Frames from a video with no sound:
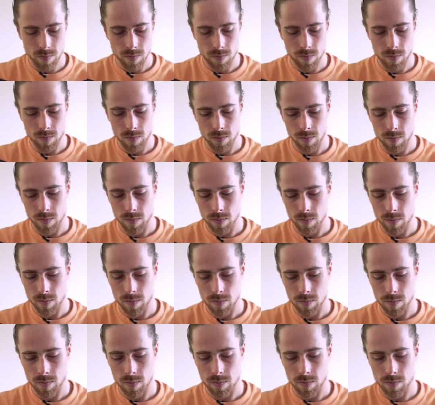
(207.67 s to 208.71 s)

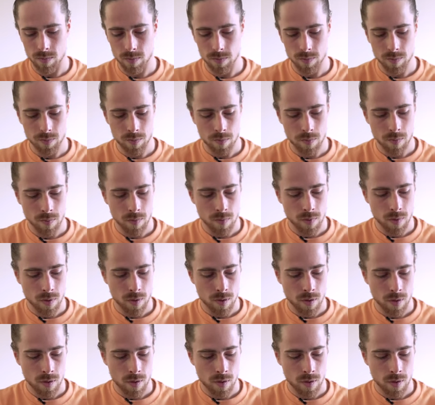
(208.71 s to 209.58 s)
[no speech]